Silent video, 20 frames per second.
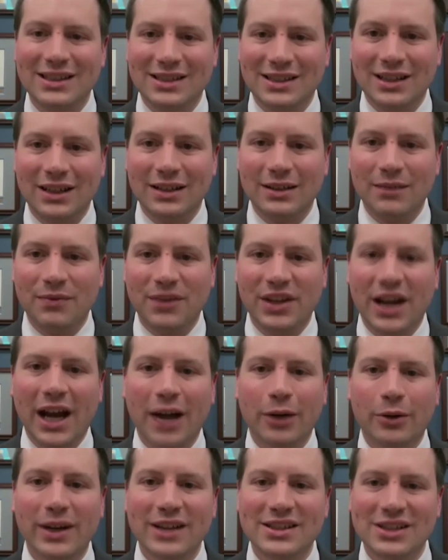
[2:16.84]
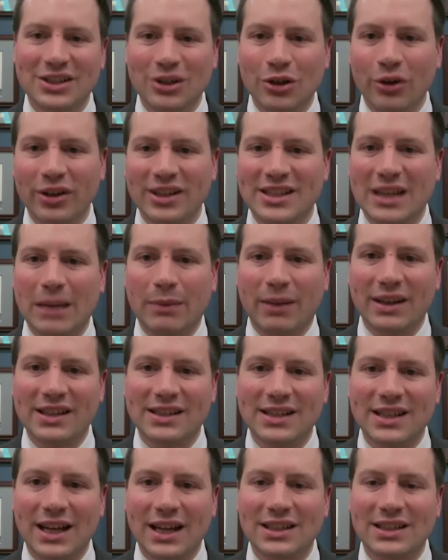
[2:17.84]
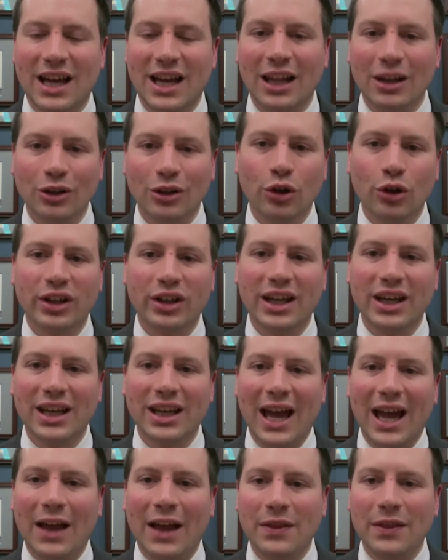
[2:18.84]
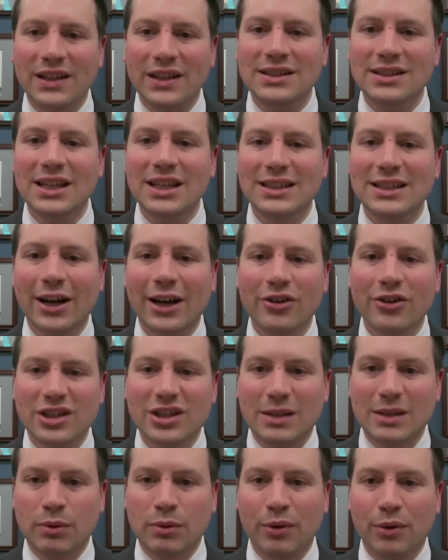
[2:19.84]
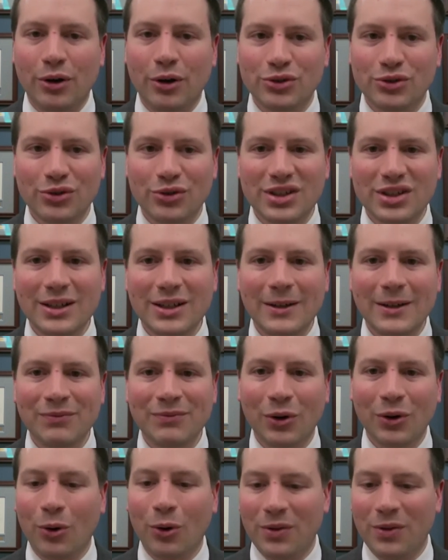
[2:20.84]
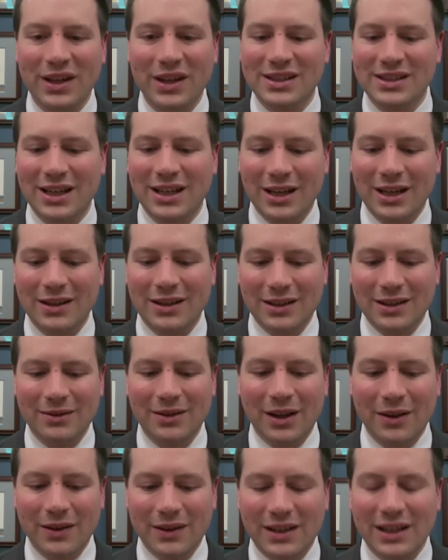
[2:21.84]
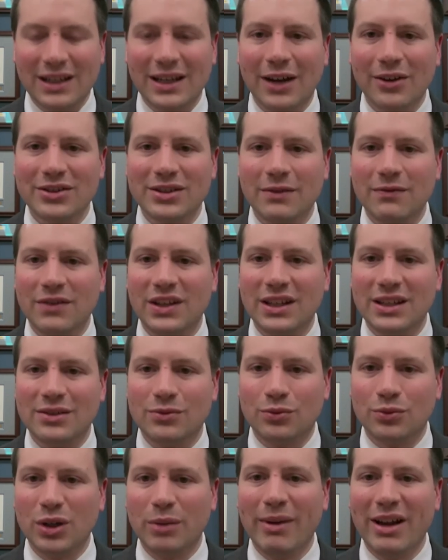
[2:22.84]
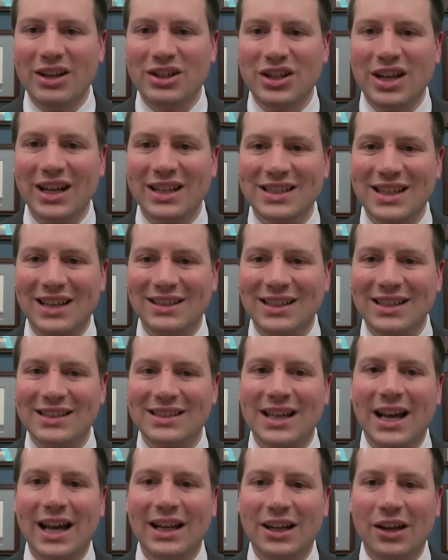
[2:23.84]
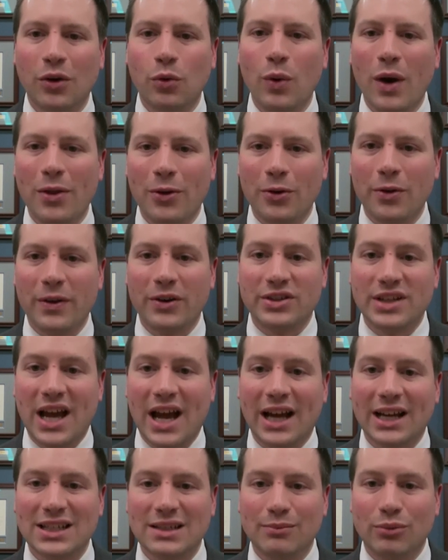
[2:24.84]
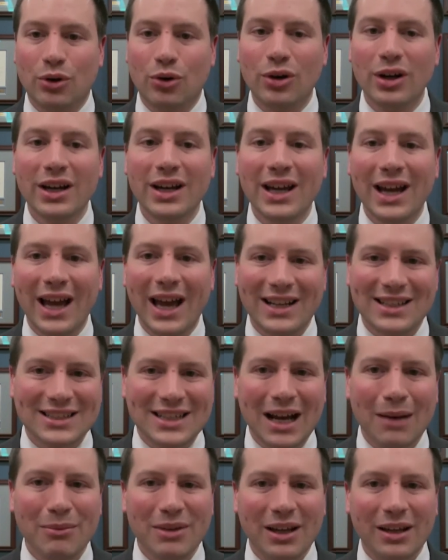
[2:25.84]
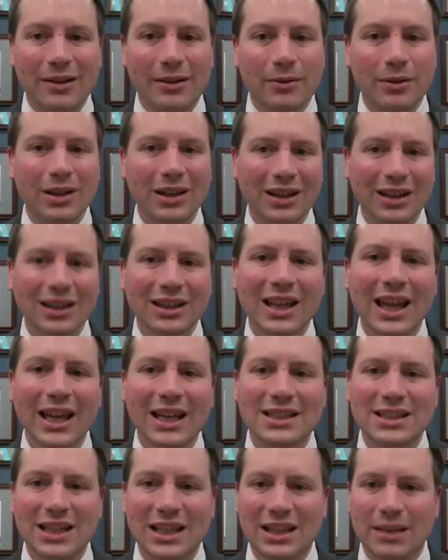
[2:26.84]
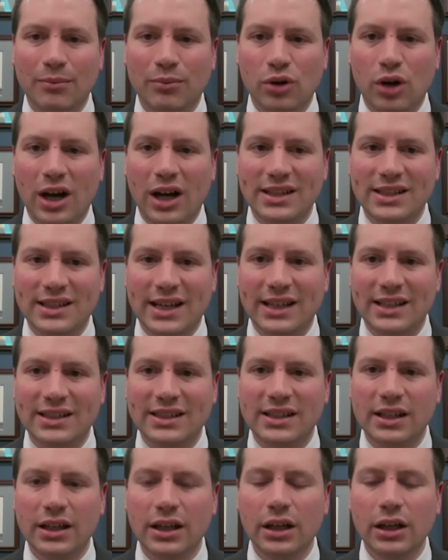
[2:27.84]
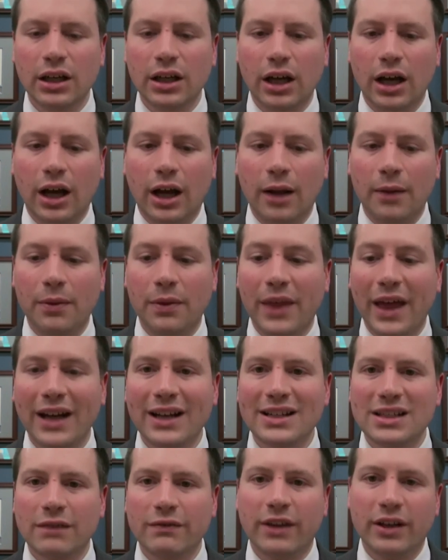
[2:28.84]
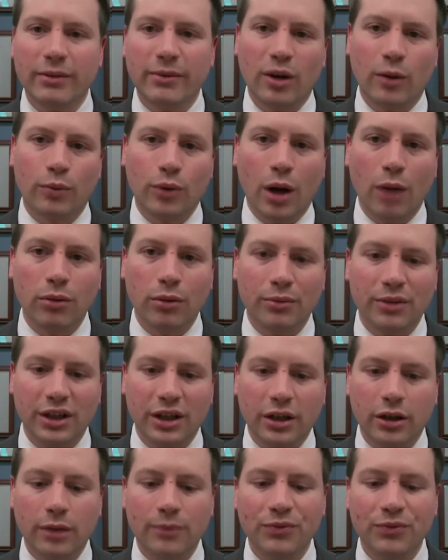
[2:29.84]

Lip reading: That the IRS is going state by state and looking at the details of these proposals or these, the details of these rebate checks and deciding whether they're taxable. And it's coming late in the process. That is the fundamental problem here.